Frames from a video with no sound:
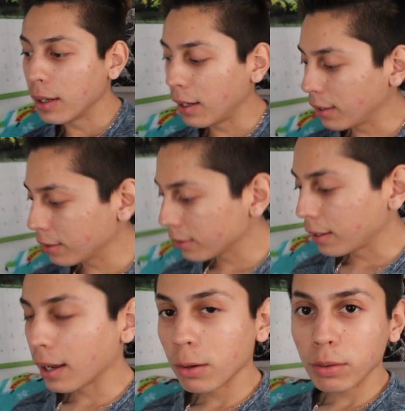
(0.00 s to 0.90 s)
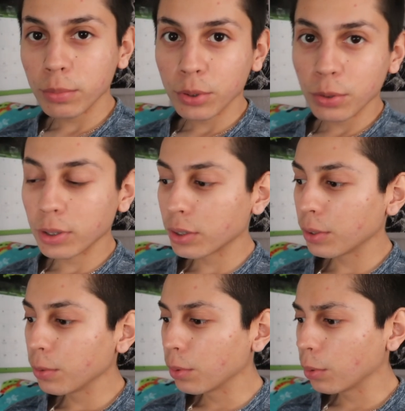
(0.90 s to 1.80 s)
And now I'm just going
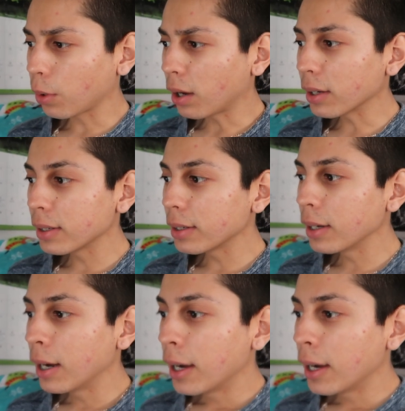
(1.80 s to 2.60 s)
to log in